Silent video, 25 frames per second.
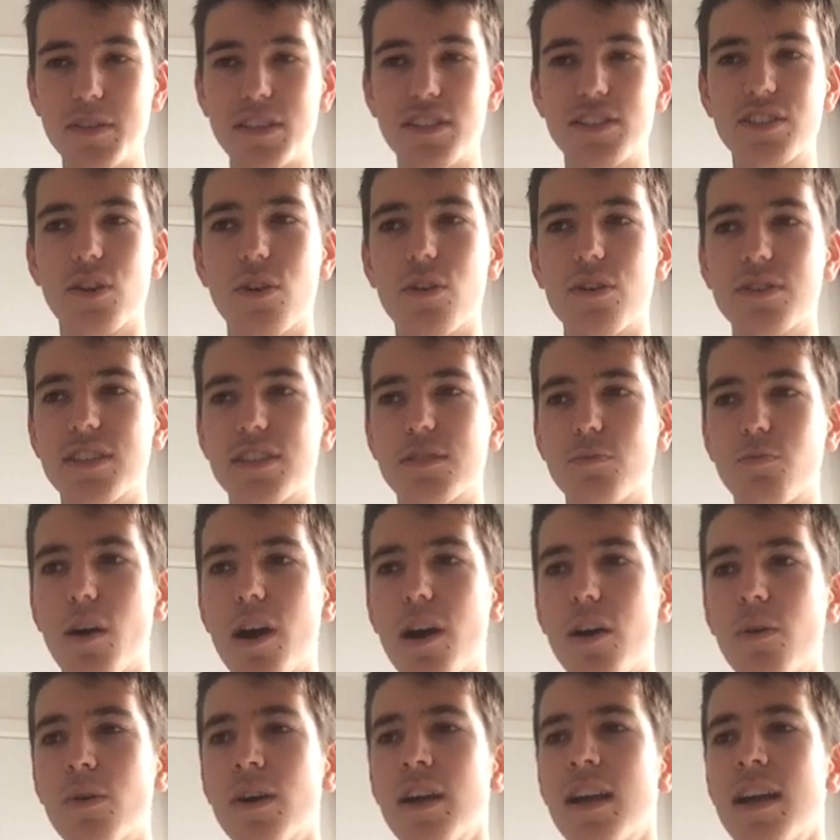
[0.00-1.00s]
cause as
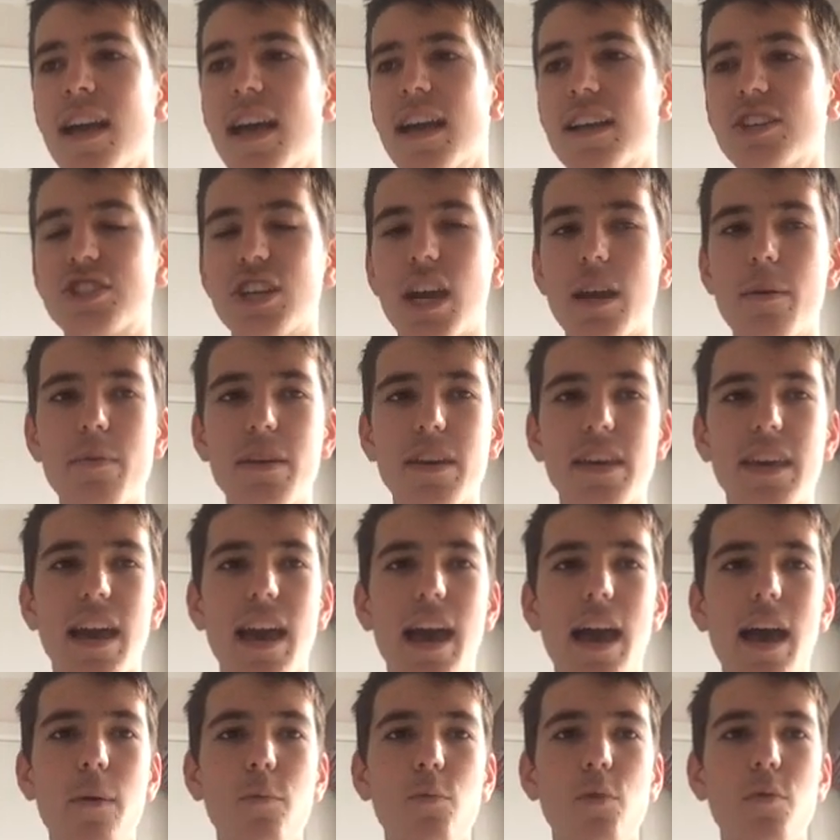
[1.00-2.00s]
well. Jamie
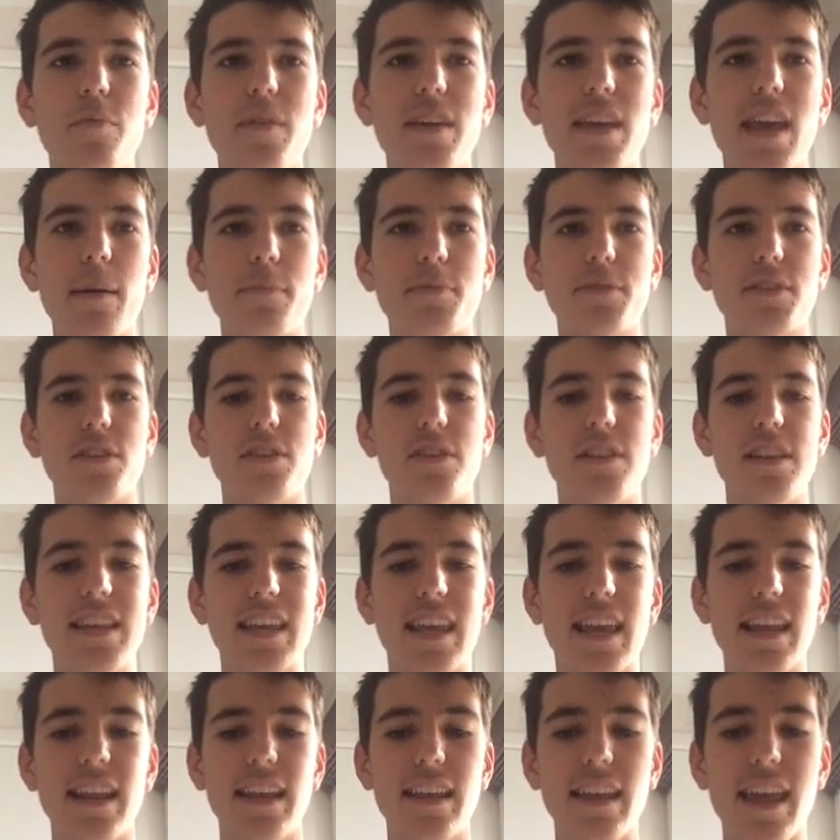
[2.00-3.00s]
Carr will be absolutely
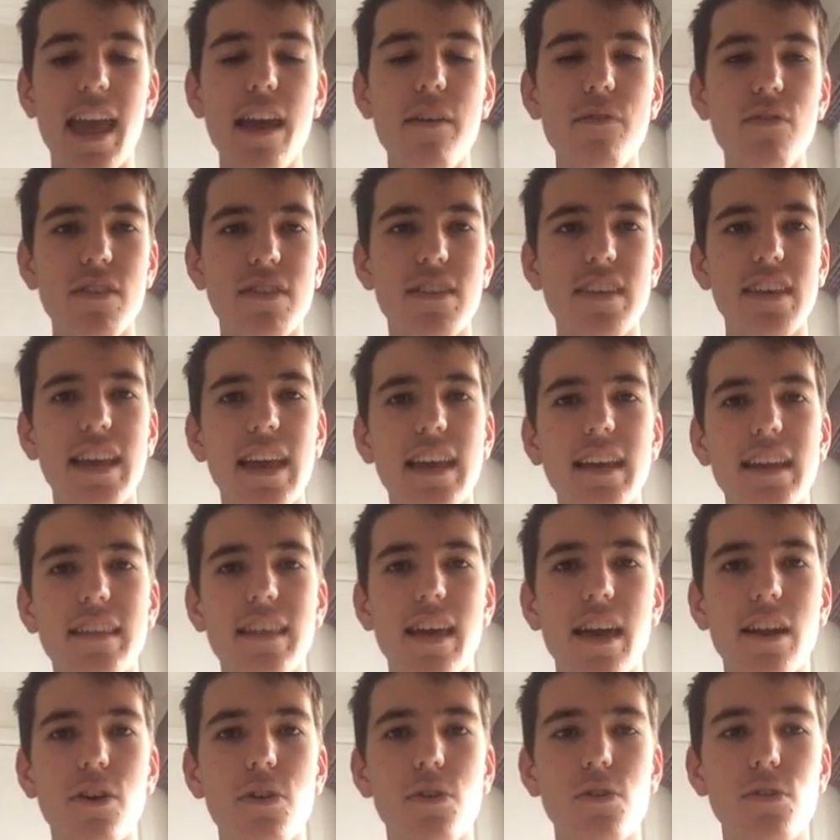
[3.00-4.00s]
getting everything out of
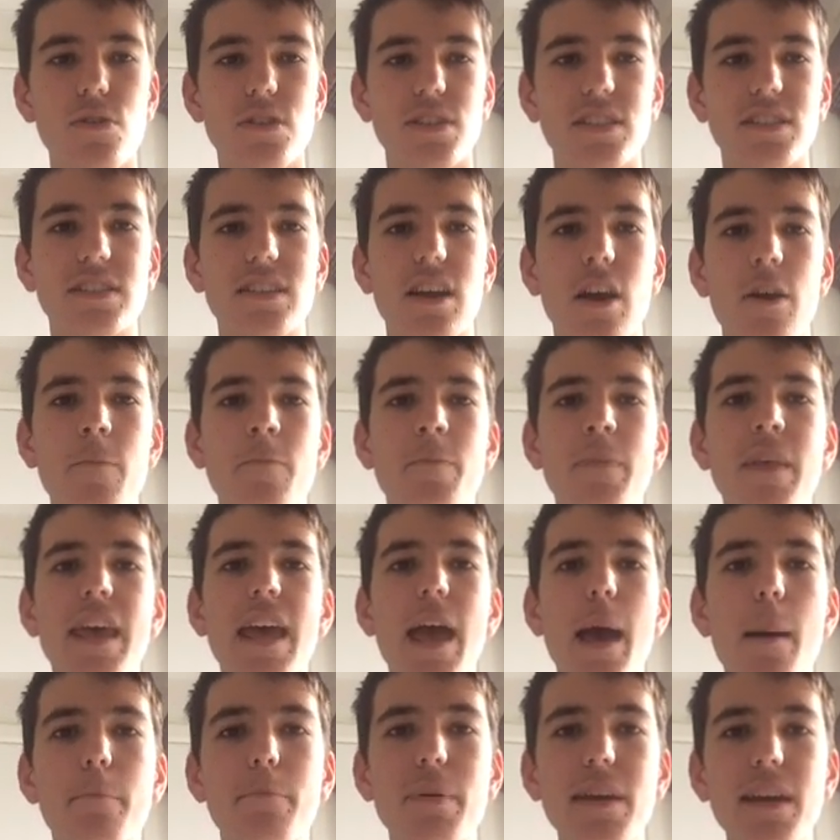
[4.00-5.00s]
that horse. So
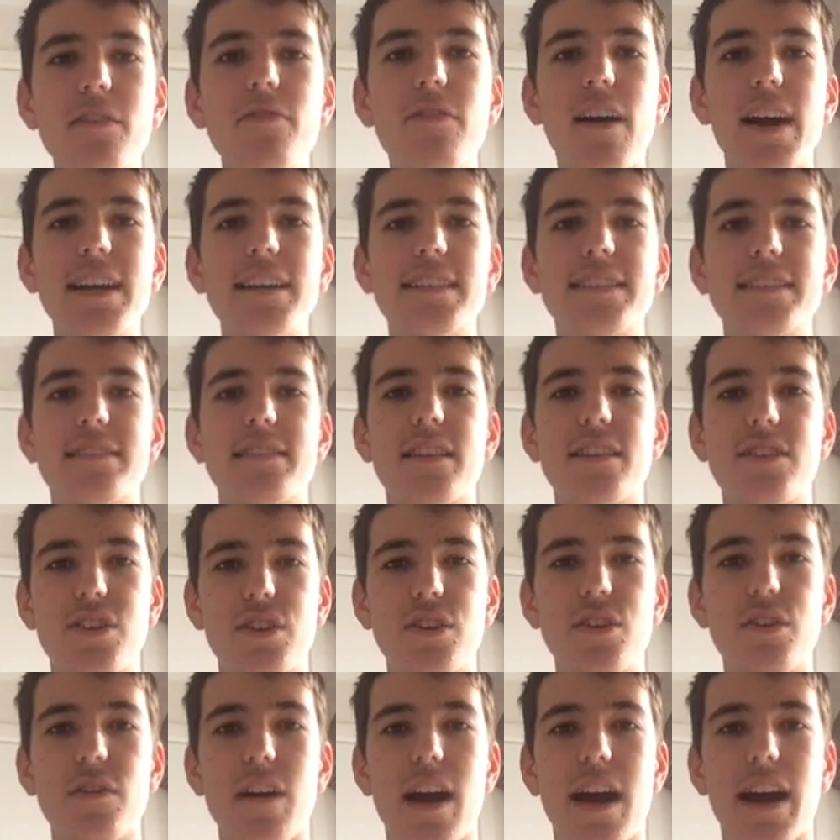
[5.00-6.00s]
big race, the
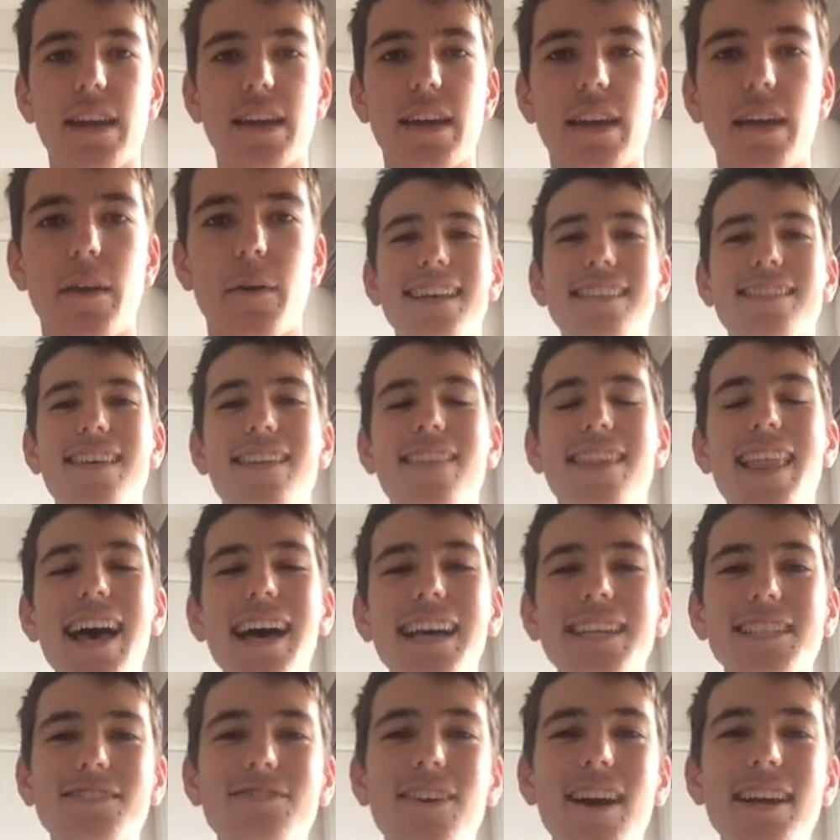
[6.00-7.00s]
Turak. The
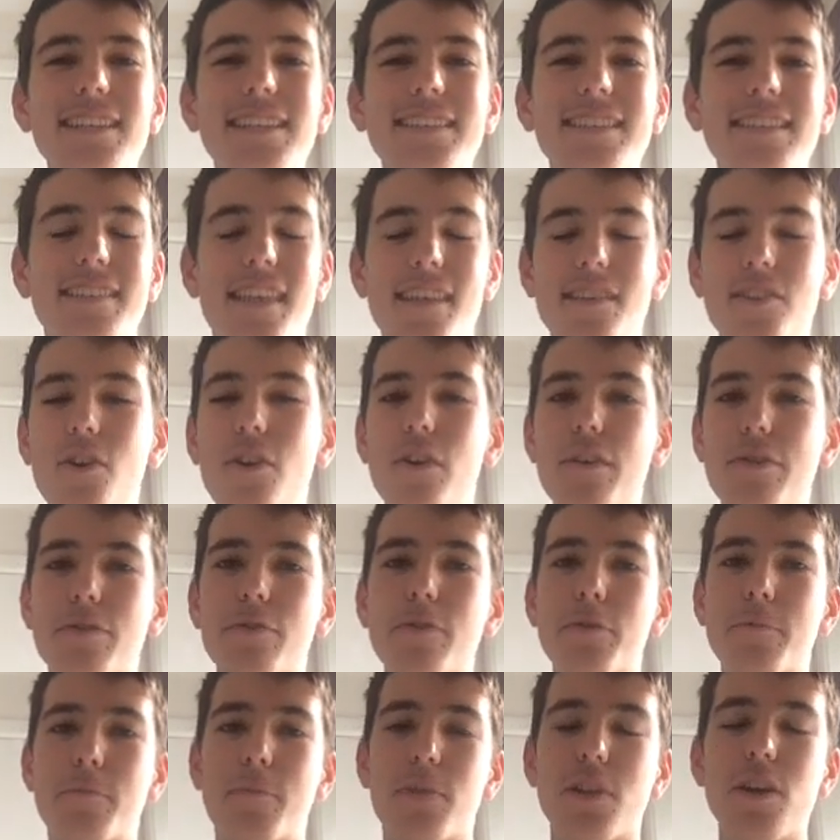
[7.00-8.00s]
last race is the
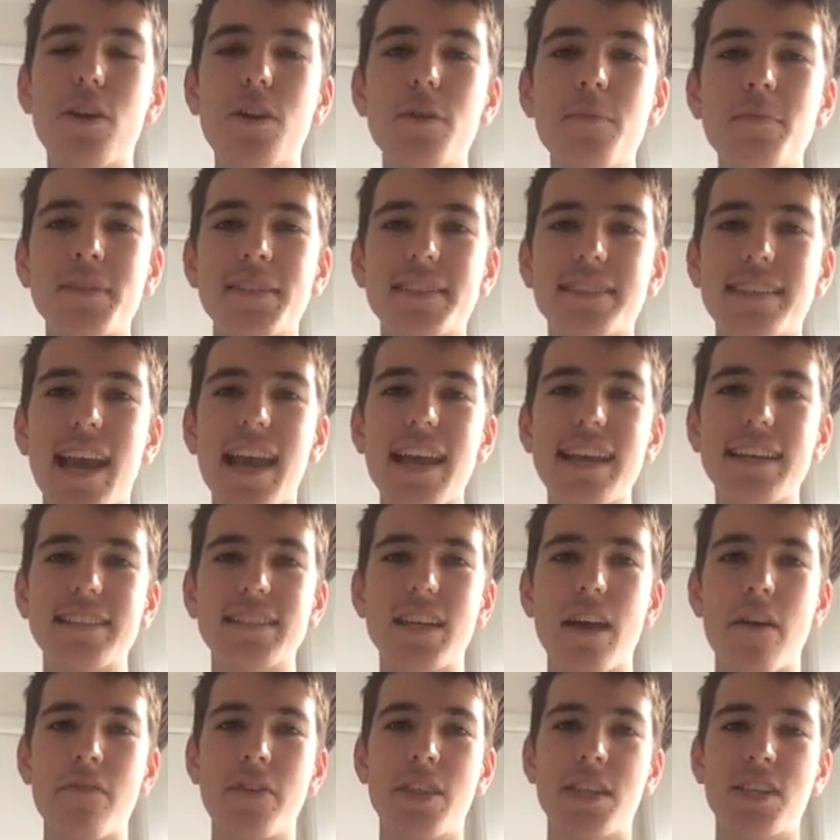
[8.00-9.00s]
Northwood Plume Stakes
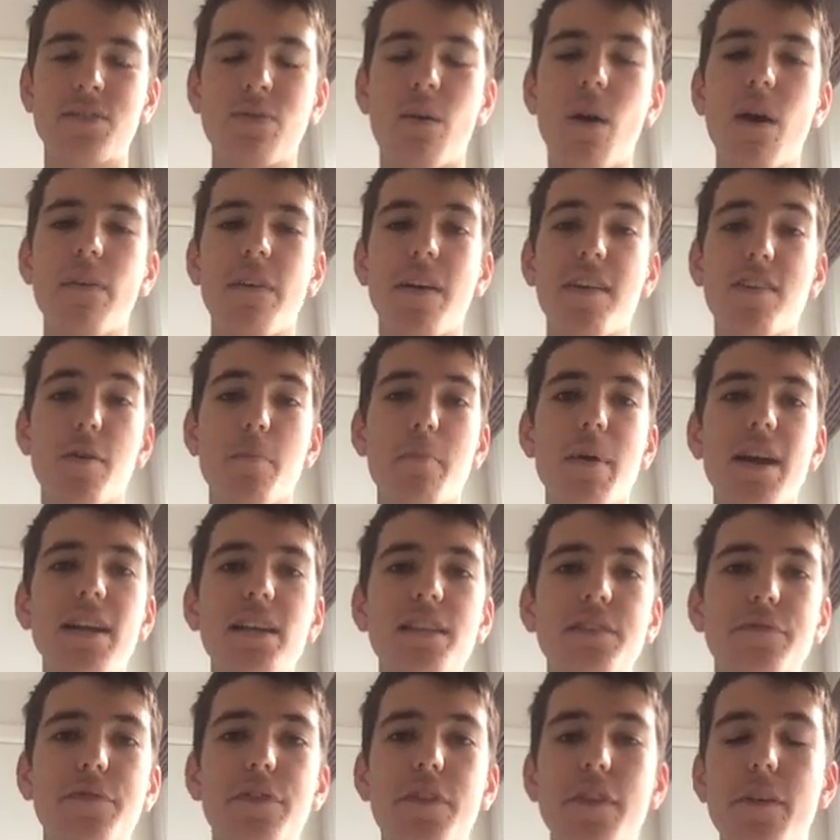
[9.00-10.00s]
over the 1200
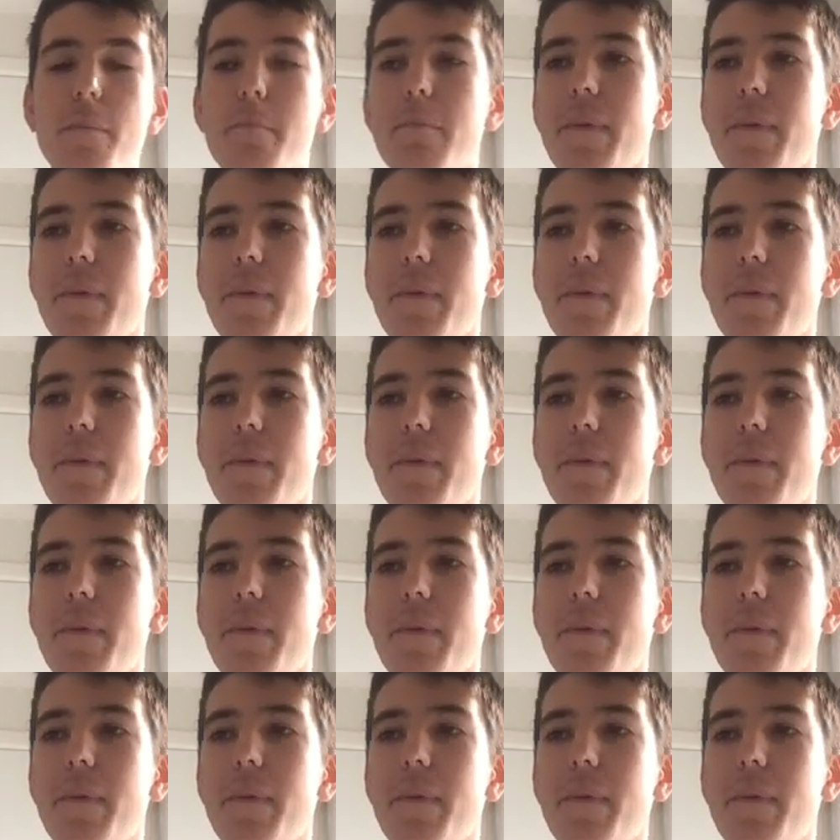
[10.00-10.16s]
metres for the